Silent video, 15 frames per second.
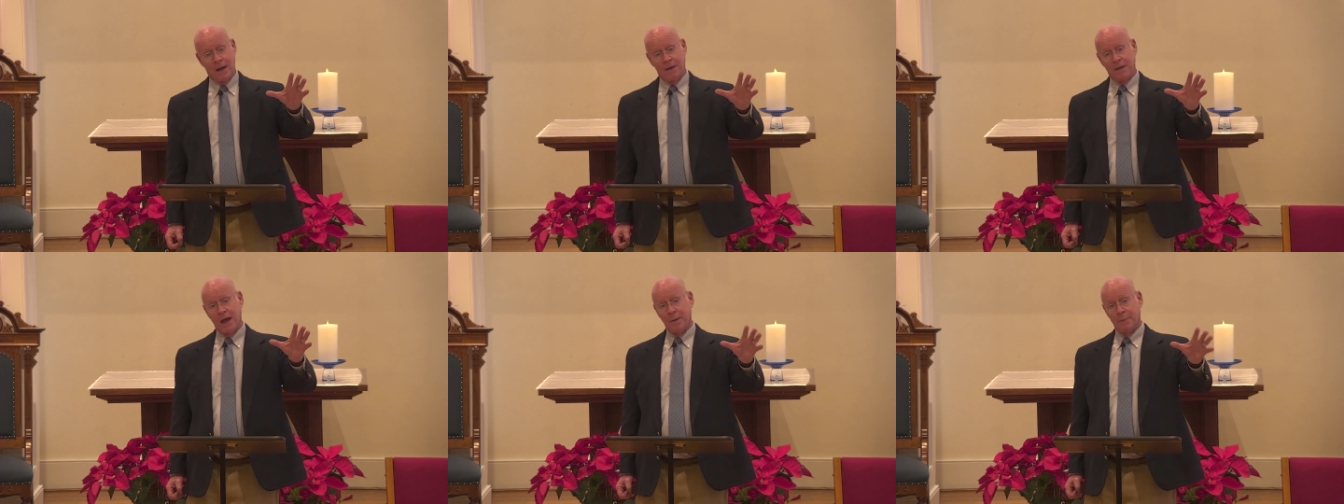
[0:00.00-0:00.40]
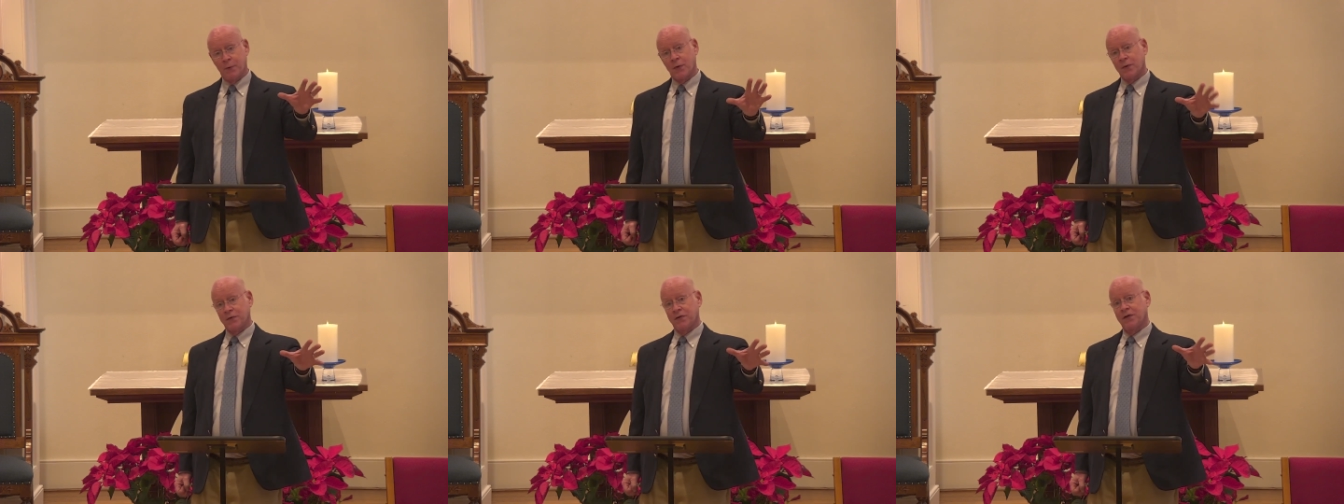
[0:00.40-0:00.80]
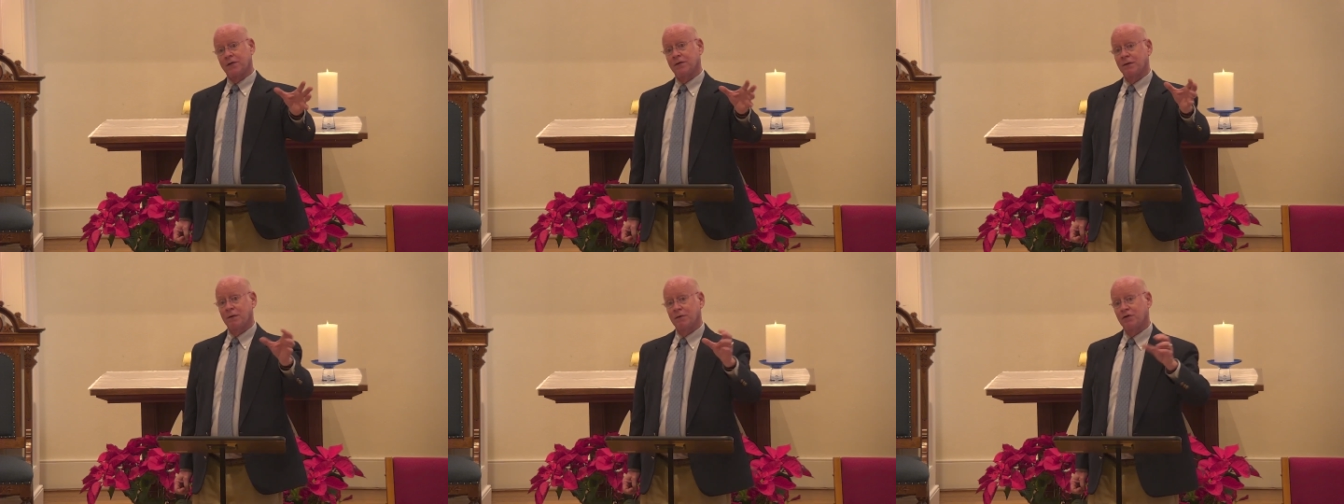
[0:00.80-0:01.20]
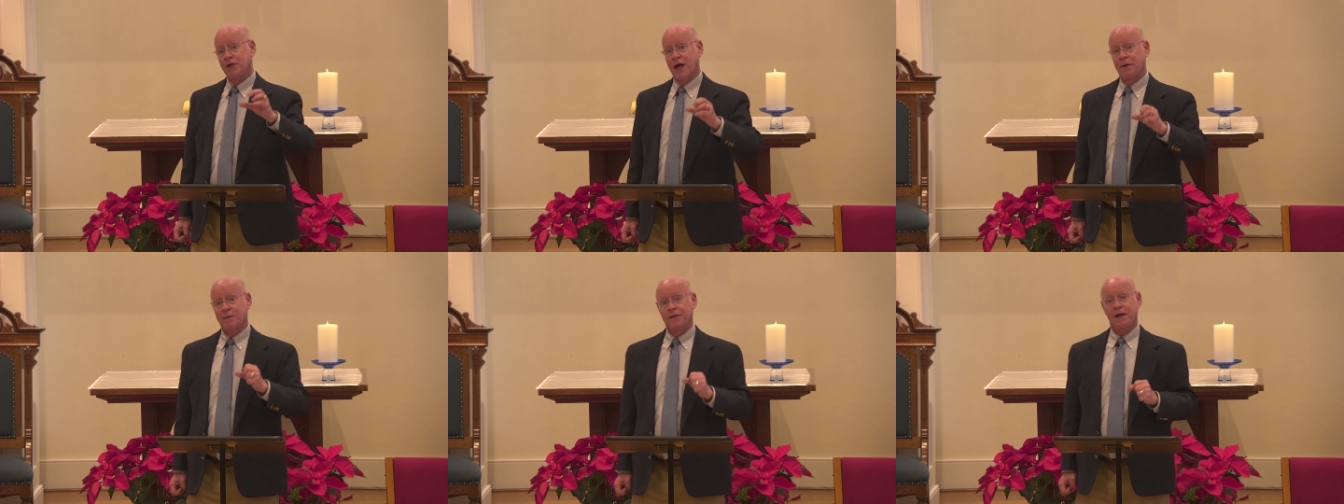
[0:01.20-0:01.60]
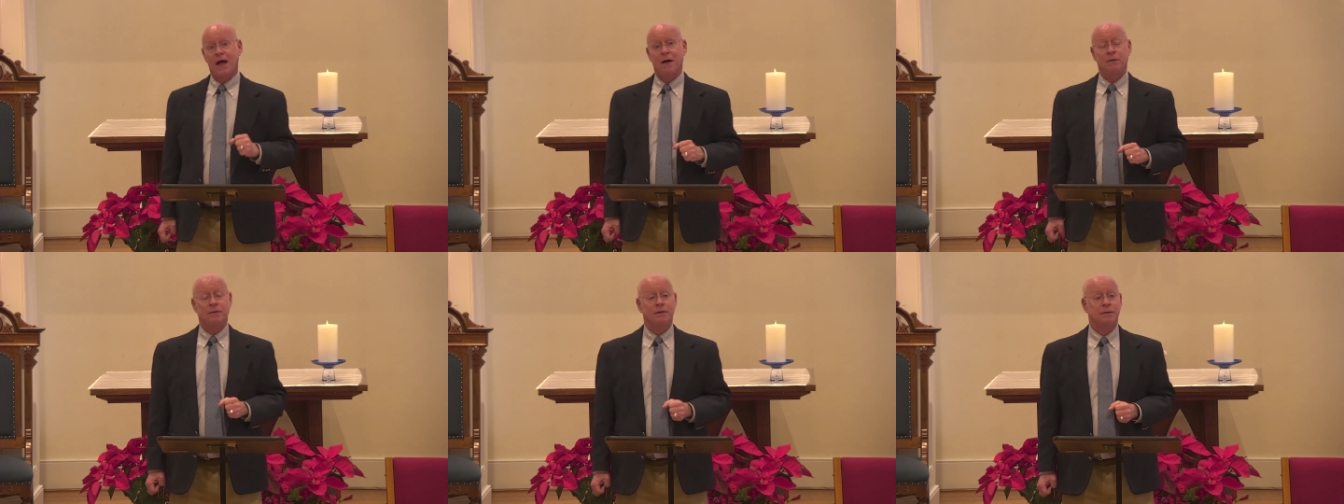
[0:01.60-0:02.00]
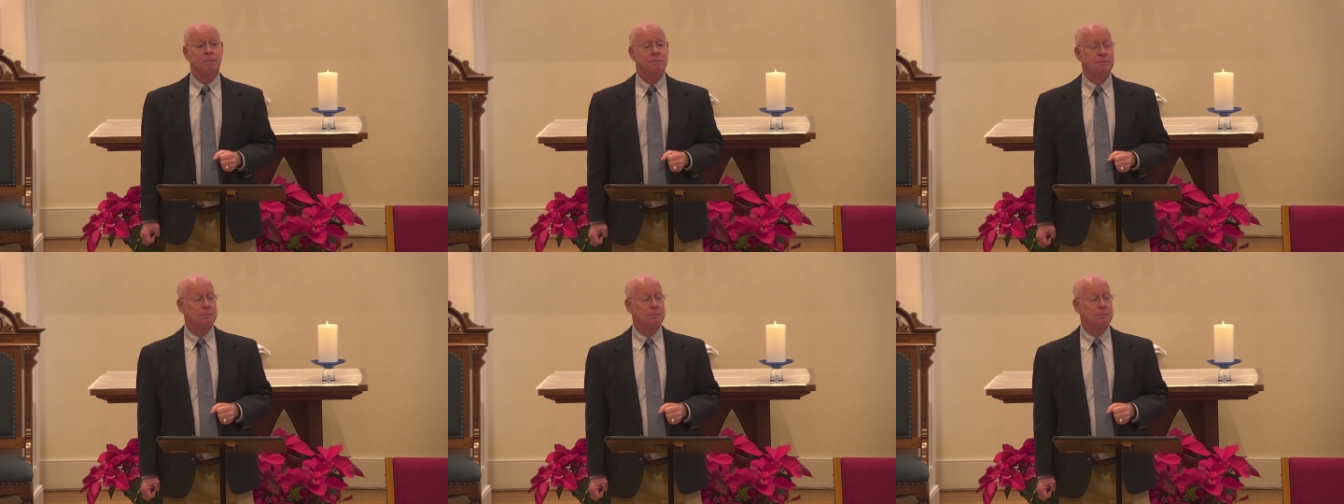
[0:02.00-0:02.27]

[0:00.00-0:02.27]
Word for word: and that person shouts out.